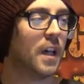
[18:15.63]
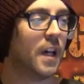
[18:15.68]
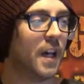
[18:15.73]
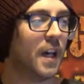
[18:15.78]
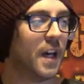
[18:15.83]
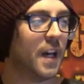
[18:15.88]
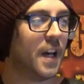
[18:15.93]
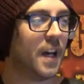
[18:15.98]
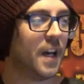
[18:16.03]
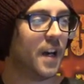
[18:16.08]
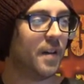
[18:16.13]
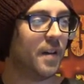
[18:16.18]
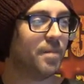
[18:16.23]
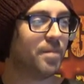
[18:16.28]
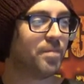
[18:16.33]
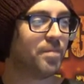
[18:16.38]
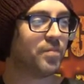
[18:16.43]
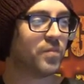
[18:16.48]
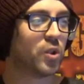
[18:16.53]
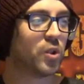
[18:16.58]

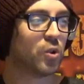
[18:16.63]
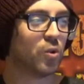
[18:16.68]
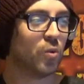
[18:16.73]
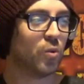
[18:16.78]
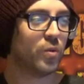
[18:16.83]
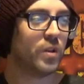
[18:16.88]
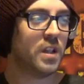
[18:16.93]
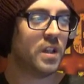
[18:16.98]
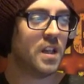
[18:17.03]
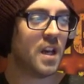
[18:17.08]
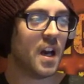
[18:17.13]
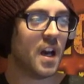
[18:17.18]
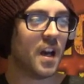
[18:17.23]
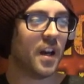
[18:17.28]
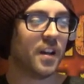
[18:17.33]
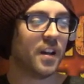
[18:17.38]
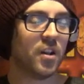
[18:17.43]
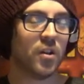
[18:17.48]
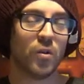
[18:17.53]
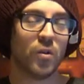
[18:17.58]
Um, so
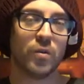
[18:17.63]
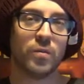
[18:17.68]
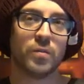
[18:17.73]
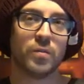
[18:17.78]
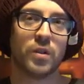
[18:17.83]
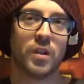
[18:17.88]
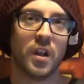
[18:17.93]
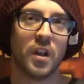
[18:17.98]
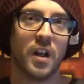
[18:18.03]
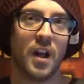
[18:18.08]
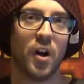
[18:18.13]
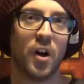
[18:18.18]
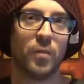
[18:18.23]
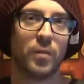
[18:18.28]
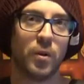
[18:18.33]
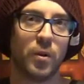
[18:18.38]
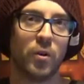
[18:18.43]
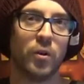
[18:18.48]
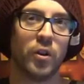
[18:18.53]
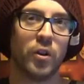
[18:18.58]
yeah, you know, can
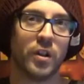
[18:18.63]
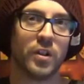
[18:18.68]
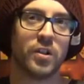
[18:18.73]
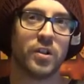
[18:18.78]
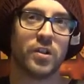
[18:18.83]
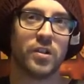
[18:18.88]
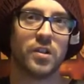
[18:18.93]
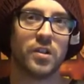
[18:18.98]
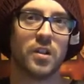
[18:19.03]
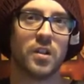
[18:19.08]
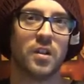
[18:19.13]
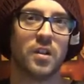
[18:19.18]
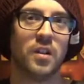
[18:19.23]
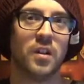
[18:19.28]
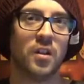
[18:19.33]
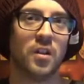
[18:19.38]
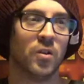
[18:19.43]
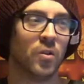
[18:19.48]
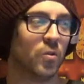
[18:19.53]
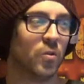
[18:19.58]
help your units
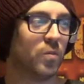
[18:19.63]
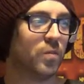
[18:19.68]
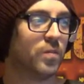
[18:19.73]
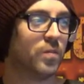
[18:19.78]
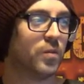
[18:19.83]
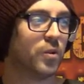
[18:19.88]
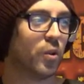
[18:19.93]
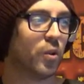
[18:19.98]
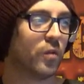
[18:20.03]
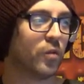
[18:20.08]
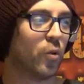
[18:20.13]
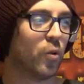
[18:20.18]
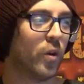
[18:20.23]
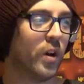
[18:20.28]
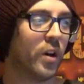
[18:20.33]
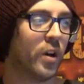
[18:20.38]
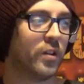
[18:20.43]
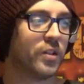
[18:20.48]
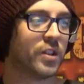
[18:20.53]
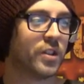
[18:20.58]
you know, sort of
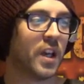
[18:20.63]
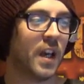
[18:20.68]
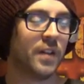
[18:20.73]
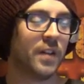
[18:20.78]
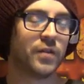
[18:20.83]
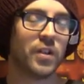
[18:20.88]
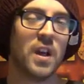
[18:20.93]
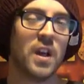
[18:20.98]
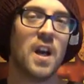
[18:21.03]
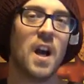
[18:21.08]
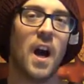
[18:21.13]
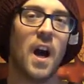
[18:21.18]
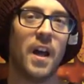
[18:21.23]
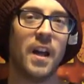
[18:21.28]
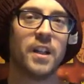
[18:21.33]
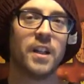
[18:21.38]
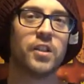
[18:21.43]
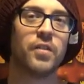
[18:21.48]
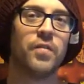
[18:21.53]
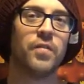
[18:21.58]
going unscathed. I
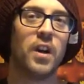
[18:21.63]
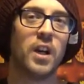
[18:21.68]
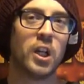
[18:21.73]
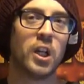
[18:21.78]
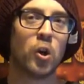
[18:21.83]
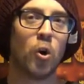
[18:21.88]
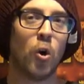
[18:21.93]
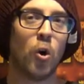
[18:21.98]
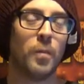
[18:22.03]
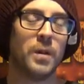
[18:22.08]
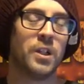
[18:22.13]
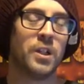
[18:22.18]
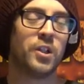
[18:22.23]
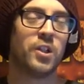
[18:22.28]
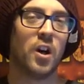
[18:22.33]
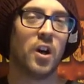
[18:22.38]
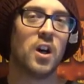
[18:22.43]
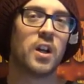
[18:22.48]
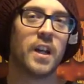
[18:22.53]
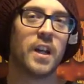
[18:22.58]
think it's a very common
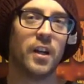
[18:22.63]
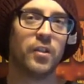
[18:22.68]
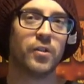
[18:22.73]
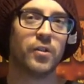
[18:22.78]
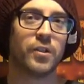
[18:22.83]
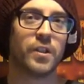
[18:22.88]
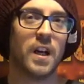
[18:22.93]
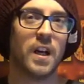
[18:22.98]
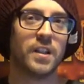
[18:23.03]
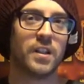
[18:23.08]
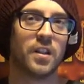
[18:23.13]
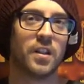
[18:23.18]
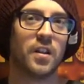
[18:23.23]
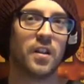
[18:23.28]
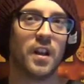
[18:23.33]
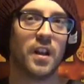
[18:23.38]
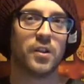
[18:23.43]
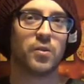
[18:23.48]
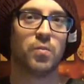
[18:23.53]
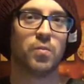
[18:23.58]
Dark Eldar tactic,
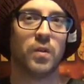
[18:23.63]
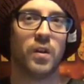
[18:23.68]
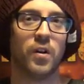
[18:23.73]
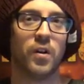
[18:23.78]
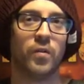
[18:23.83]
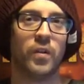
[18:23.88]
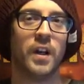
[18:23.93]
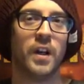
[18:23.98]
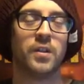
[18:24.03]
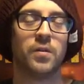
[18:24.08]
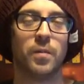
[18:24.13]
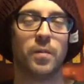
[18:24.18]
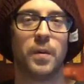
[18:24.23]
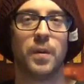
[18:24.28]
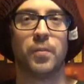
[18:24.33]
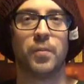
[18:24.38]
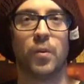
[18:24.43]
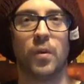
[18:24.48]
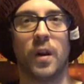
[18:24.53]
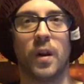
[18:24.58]
and that's where I read of
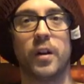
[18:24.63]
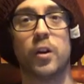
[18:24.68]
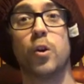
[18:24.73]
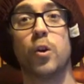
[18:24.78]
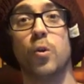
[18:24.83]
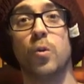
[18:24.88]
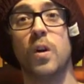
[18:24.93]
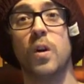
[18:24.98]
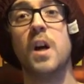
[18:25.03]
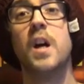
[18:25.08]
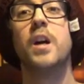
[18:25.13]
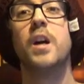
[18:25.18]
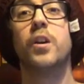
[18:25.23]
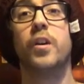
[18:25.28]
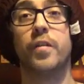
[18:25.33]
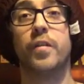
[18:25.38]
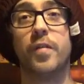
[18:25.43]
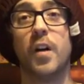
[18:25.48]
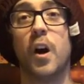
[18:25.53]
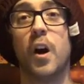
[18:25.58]
people like, cool,
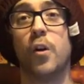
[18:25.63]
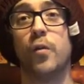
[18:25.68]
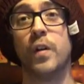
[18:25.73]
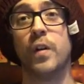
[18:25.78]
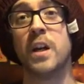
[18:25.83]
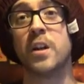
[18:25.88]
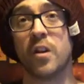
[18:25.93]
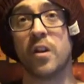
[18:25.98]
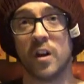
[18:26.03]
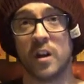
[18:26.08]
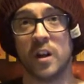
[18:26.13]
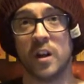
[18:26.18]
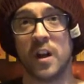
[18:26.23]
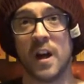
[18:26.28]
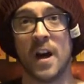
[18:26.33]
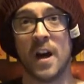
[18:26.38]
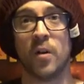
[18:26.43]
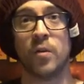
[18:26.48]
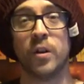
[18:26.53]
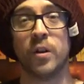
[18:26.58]
gonna fire a raider." at you
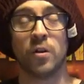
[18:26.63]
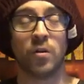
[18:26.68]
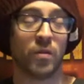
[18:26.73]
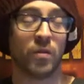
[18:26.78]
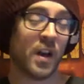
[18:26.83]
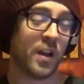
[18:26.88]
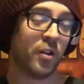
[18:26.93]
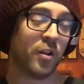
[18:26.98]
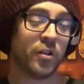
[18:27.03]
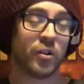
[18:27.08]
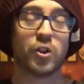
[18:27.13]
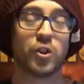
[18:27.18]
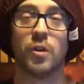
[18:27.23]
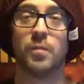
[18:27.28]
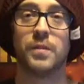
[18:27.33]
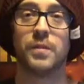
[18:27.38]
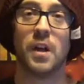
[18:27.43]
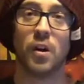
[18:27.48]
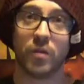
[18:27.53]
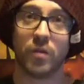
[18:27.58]
now, you know, that unit's
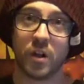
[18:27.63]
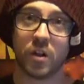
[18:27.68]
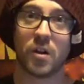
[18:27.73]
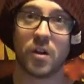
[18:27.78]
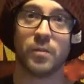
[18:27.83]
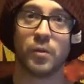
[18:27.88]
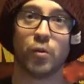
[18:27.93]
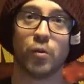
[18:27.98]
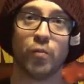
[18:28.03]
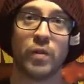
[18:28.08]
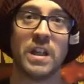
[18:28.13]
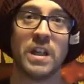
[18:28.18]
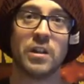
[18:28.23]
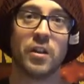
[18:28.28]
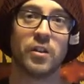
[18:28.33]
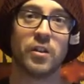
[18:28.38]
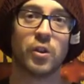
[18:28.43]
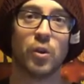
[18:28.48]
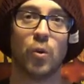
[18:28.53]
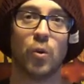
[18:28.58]
jumped out, here comes a
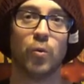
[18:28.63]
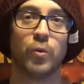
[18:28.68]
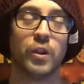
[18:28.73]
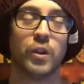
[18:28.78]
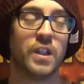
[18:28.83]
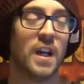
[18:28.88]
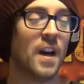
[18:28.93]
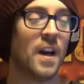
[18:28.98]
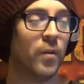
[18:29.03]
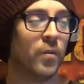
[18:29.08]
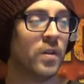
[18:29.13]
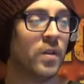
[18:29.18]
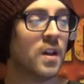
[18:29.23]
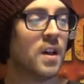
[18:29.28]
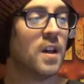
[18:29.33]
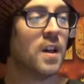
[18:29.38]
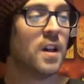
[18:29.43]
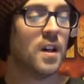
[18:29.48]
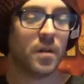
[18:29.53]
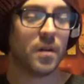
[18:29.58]
raider to hold you down.
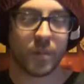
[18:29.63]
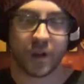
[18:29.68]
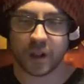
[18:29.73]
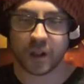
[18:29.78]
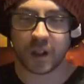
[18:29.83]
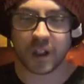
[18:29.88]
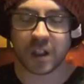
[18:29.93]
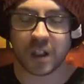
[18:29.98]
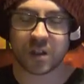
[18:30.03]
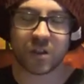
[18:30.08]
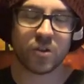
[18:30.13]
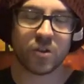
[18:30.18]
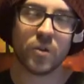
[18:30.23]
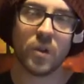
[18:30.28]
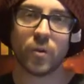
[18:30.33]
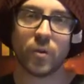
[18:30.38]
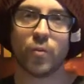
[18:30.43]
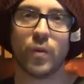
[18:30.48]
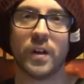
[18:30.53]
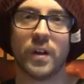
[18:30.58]
But you can usually do
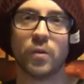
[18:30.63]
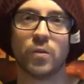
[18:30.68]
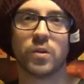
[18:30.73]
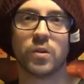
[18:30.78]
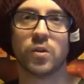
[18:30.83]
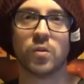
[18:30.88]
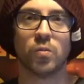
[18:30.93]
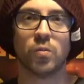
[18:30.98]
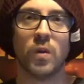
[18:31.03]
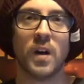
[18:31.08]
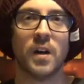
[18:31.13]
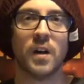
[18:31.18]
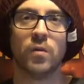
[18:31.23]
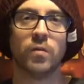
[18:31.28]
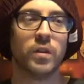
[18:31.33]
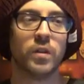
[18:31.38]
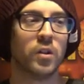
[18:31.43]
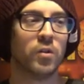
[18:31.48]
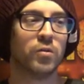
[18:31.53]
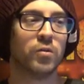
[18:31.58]
it with rhinos as
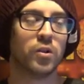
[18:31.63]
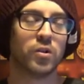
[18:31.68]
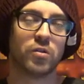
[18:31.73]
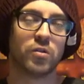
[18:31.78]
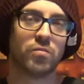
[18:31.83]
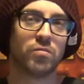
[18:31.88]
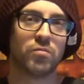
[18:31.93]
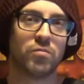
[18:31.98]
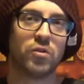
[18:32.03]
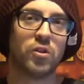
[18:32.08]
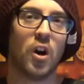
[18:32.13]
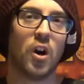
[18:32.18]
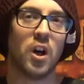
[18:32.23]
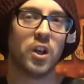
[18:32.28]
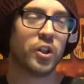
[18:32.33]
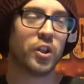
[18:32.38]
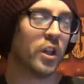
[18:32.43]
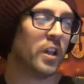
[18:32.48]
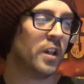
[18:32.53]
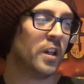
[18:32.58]
well, you know, just
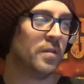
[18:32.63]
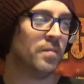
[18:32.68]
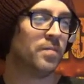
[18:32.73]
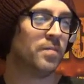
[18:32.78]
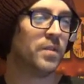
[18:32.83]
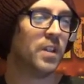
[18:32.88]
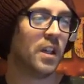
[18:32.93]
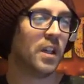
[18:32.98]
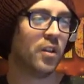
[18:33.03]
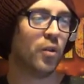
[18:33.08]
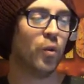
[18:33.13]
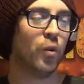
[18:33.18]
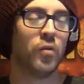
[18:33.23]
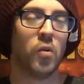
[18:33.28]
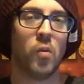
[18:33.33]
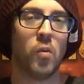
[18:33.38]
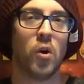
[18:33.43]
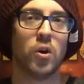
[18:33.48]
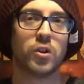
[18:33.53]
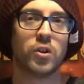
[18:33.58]
charge in and take the
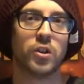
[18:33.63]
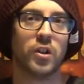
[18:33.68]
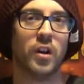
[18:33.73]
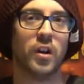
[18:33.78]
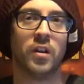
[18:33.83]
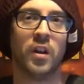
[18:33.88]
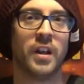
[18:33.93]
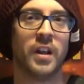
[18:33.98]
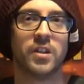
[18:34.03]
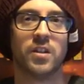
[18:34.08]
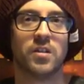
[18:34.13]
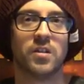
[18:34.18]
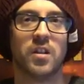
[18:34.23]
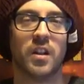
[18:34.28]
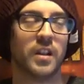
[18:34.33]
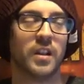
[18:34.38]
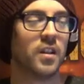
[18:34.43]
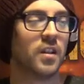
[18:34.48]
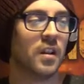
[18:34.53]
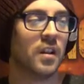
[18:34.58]
overwatch, unless it's
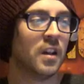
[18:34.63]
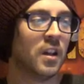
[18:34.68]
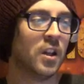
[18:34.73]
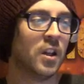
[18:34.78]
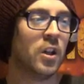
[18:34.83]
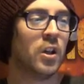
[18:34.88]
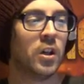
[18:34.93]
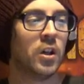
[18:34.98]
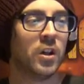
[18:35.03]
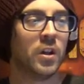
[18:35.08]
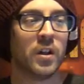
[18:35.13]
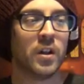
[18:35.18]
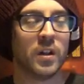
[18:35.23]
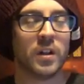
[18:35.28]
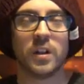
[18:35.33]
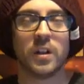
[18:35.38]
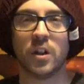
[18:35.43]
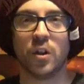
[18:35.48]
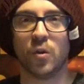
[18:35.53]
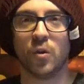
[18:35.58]
like,
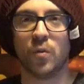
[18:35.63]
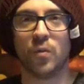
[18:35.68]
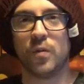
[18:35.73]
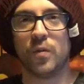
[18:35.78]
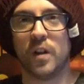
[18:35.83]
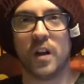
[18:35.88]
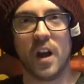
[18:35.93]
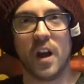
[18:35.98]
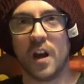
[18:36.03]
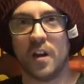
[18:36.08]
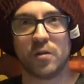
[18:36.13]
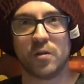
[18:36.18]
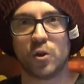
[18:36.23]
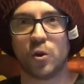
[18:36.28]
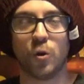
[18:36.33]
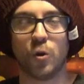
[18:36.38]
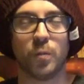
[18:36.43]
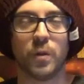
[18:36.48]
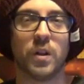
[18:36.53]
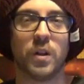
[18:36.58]
you know, they hit
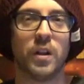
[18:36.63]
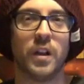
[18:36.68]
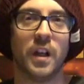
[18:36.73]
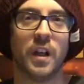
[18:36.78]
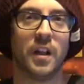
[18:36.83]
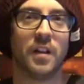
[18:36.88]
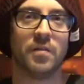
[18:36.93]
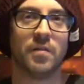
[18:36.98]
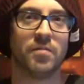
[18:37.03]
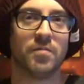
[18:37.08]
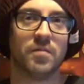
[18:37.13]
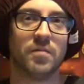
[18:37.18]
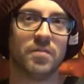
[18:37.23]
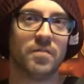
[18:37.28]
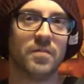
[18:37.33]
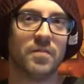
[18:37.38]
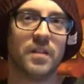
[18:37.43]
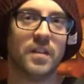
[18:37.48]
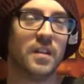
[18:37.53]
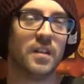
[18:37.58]
stupidly
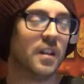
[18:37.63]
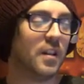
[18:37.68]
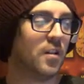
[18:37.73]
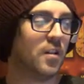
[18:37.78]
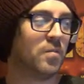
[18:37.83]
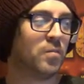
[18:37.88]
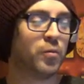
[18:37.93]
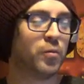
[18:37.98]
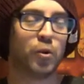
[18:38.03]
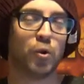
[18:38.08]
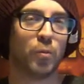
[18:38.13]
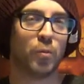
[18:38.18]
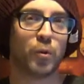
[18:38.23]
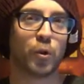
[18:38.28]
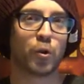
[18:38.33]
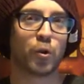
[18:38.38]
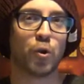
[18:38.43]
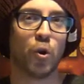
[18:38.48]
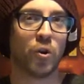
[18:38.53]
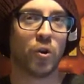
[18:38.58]
and they're
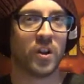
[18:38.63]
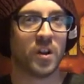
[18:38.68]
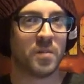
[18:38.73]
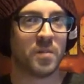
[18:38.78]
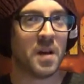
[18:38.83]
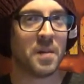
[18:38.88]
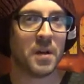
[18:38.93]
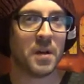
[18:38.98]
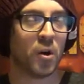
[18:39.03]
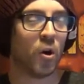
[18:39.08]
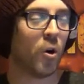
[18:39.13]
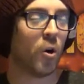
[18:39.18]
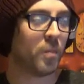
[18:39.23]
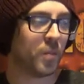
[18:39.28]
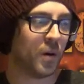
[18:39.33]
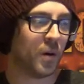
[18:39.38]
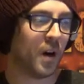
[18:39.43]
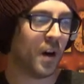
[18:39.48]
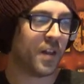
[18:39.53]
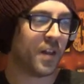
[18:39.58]
super strong, then maybe not.
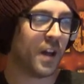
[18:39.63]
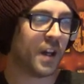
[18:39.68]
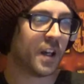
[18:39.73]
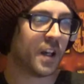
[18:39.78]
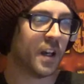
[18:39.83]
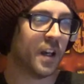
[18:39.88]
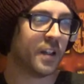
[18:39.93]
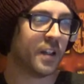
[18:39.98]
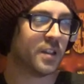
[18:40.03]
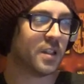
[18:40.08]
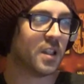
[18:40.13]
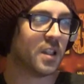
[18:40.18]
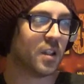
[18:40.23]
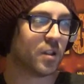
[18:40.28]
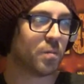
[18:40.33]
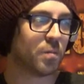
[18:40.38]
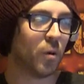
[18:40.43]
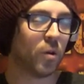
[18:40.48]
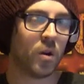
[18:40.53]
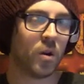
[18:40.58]
But I think uh, to
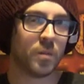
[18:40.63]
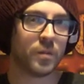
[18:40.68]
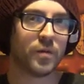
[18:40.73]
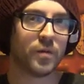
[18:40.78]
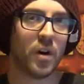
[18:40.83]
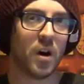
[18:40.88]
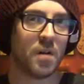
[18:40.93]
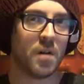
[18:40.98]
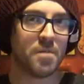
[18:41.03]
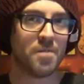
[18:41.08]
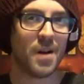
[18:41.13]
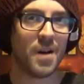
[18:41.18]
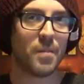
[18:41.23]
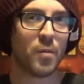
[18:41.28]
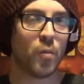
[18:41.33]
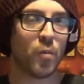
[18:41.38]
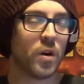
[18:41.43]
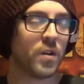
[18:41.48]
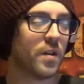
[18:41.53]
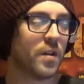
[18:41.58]
take small arms fire might
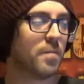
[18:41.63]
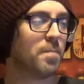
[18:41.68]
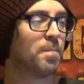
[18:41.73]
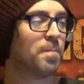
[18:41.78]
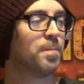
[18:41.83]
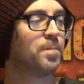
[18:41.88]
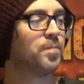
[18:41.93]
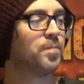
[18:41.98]
be worth it.